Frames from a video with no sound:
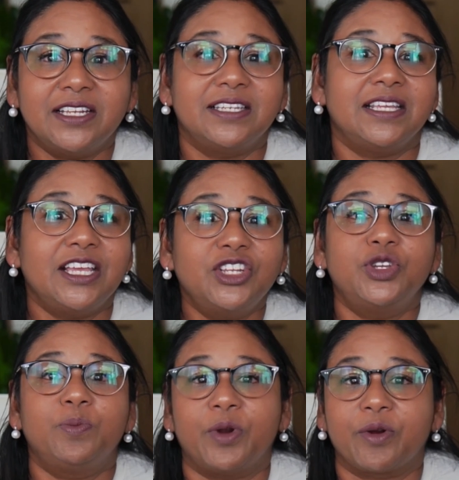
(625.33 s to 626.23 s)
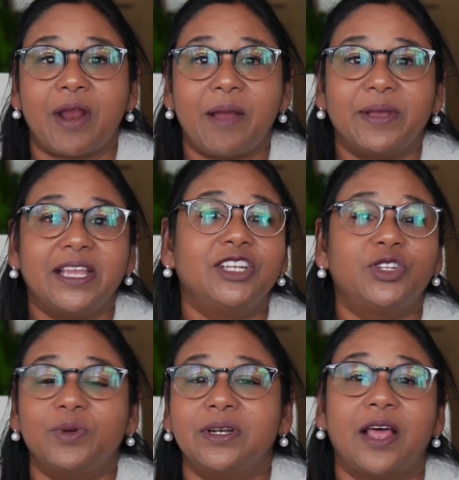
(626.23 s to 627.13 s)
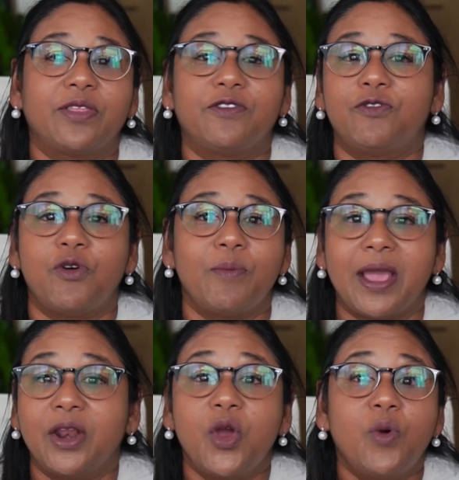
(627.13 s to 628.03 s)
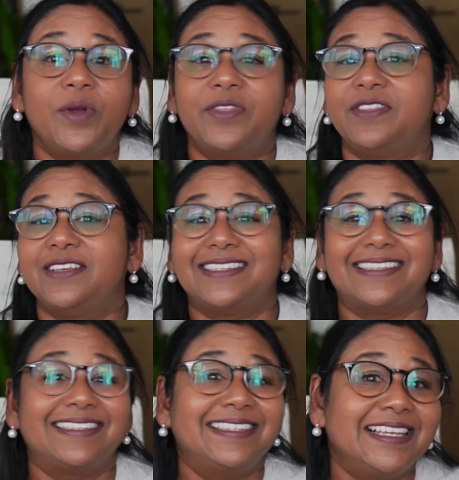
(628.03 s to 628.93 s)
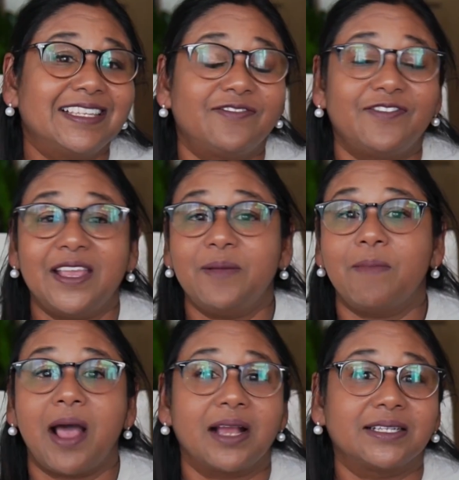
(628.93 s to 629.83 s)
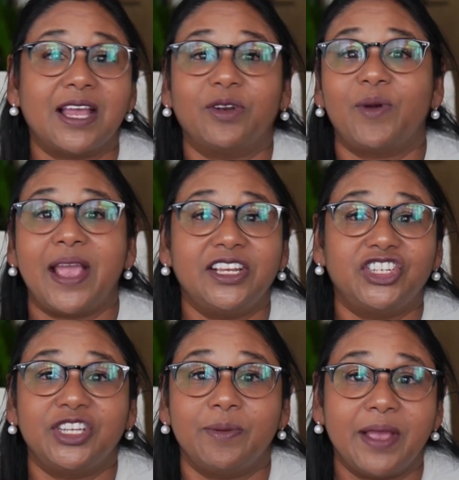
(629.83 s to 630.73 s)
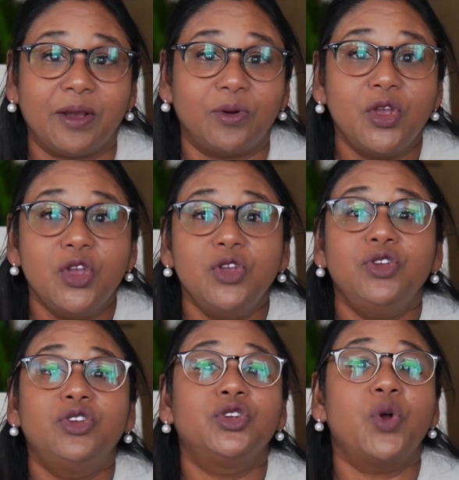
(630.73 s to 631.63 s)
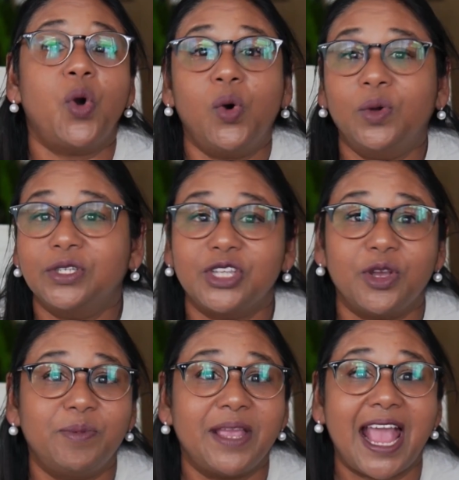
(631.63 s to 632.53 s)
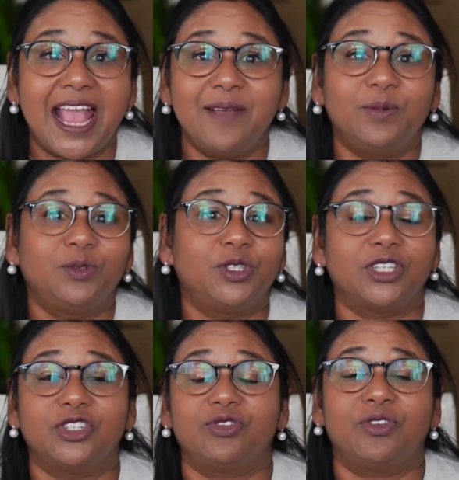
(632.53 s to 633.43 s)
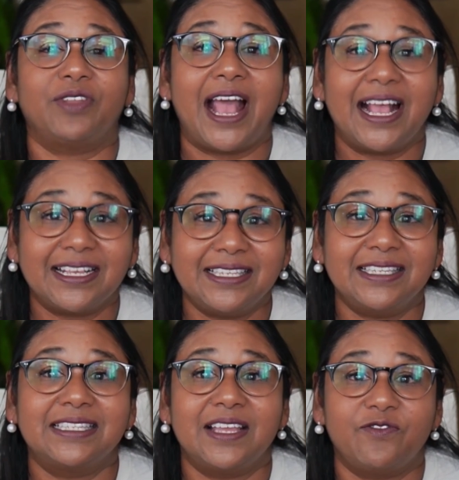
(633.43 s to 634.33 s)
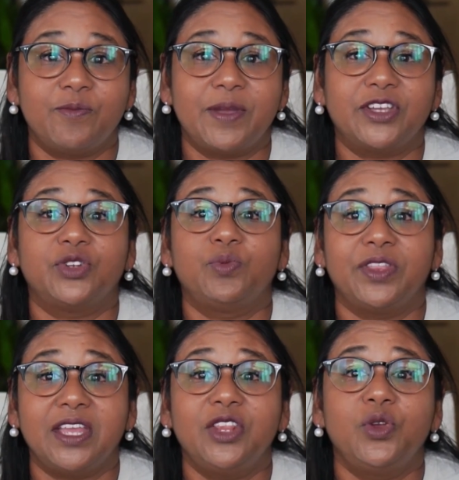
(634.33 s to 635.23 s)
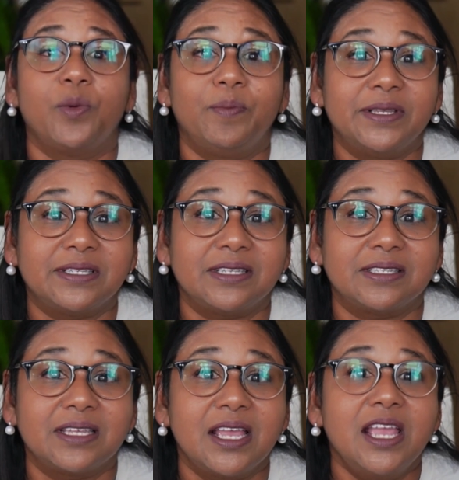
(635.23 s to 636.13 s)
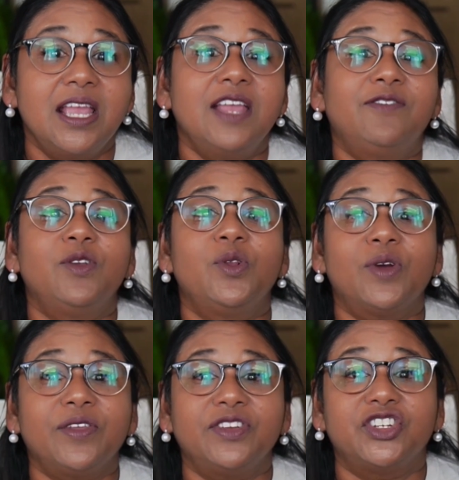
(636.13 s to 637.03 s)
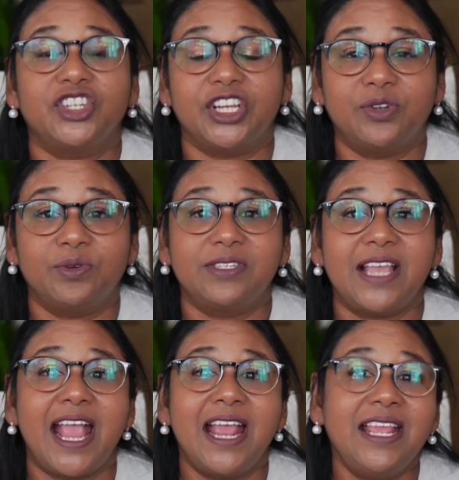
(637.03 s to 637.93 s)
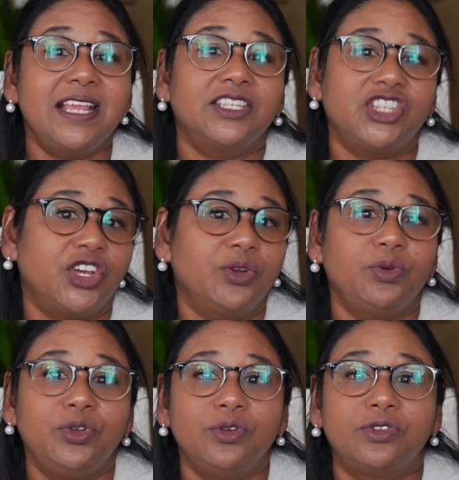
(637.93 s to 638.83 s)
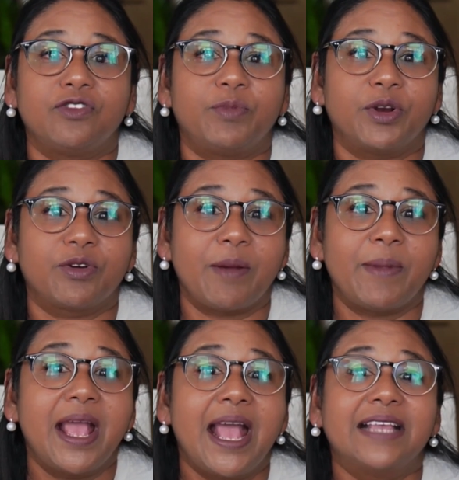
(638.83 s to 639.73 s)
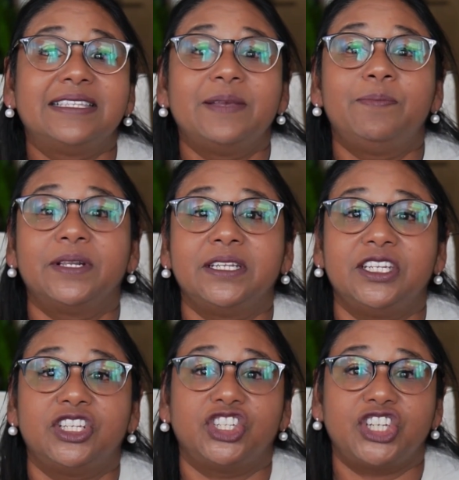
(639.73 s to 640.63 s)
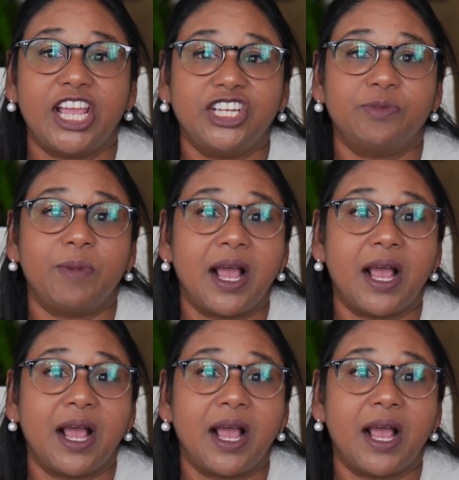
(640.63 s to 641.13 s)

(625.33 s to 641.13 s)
entered into Programa into another format, whether this is CSV, Markdown, or HTML. You should also be able to control access to information within your business. If you look at the schedules, any internal user of Programa has the ability to change